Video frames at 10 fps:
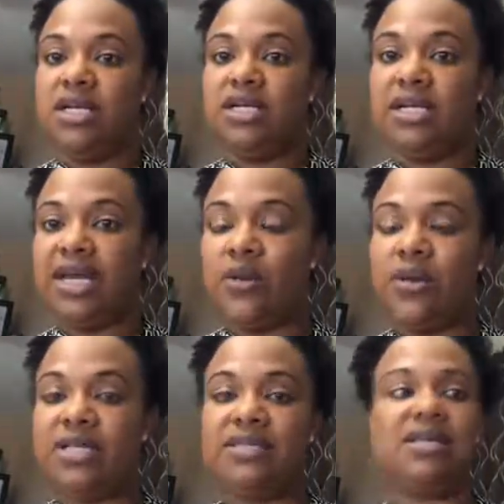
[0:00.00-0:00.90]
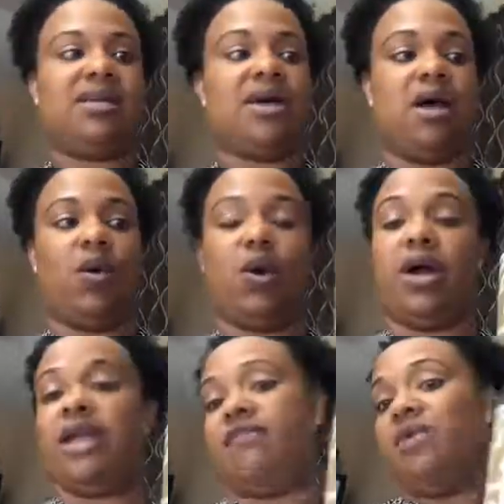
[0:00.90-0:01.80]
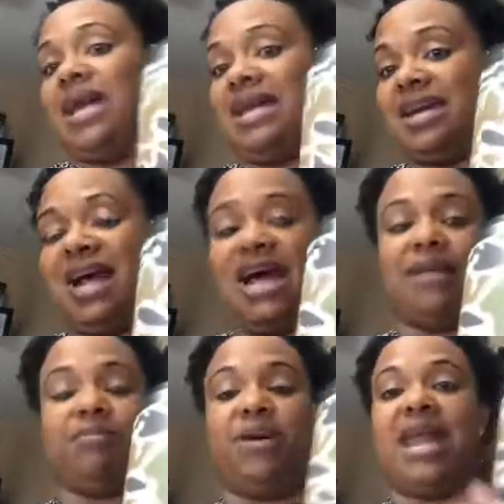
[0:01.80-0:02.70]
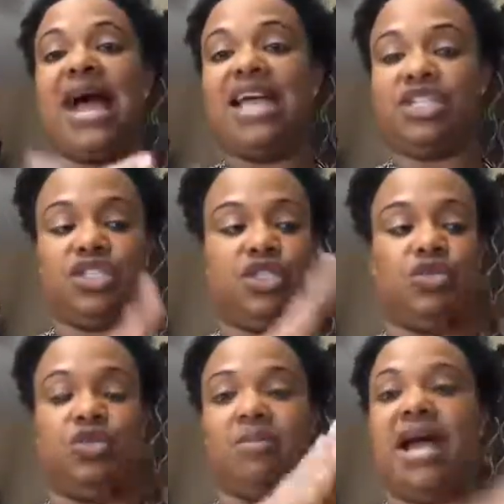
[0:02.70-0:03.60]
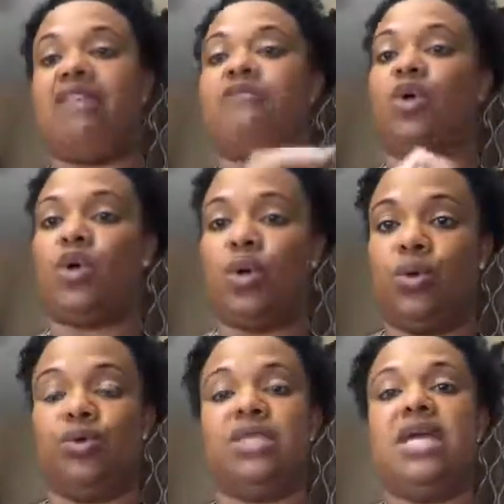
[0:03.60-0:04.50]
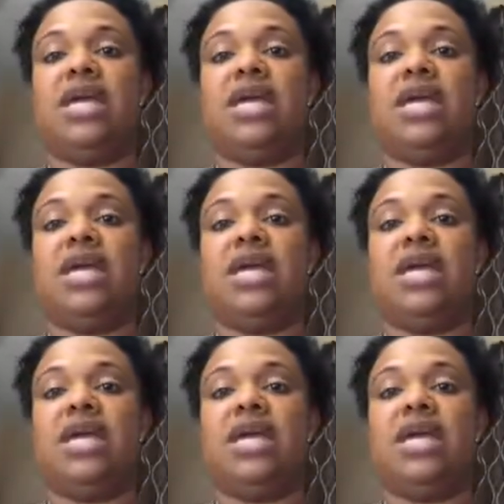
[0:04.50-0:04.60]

liquids or if you like it hot, but I just use mine for cold.